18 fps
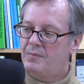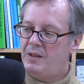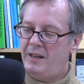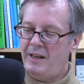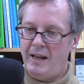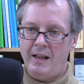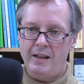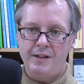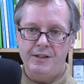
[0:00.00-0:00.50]

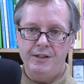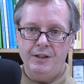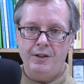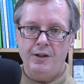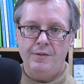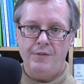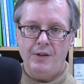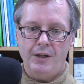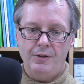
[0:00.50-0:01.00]

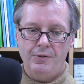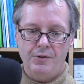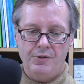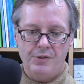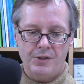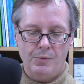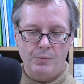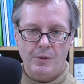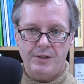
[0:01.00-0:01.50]
egalitarian
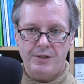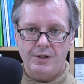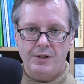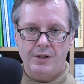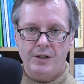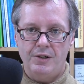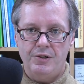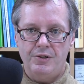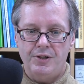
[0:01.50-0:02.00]
values in Western
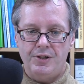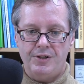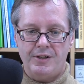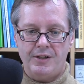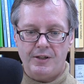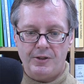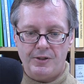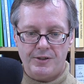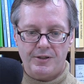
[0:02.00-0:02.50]
countries
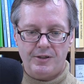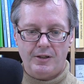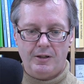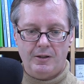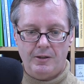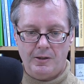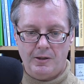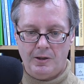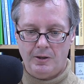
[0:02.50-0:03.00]
that
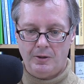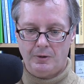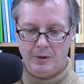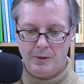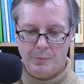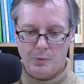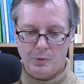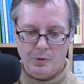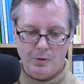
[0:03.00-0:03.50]
are
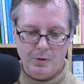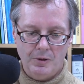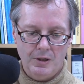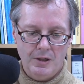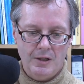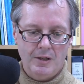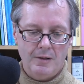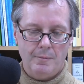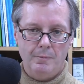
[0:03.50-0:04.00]
liberal
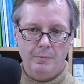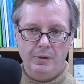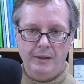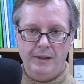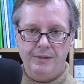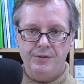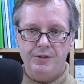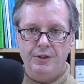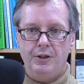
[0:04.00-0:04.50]

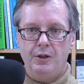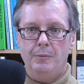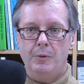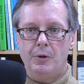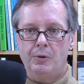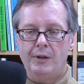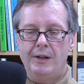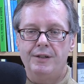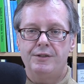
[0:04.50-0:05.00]
beliefs in human
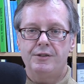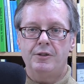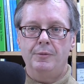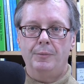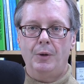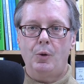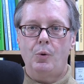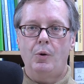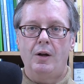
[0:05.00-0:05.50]
rights,
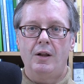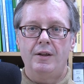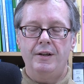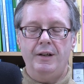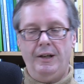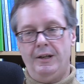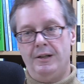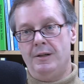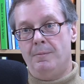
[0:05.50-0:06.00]
human
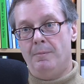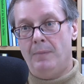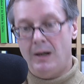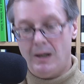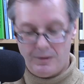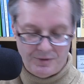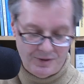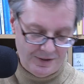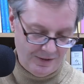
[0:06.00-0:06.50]
equality,
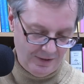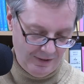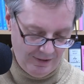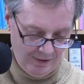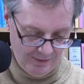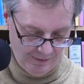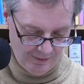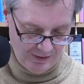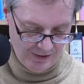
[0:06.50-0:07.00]
democracy,
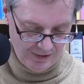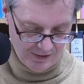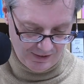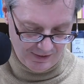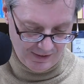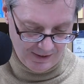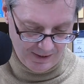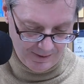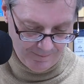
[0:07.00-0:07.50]
and things
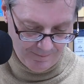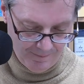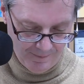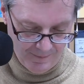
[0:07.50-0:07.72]
like that.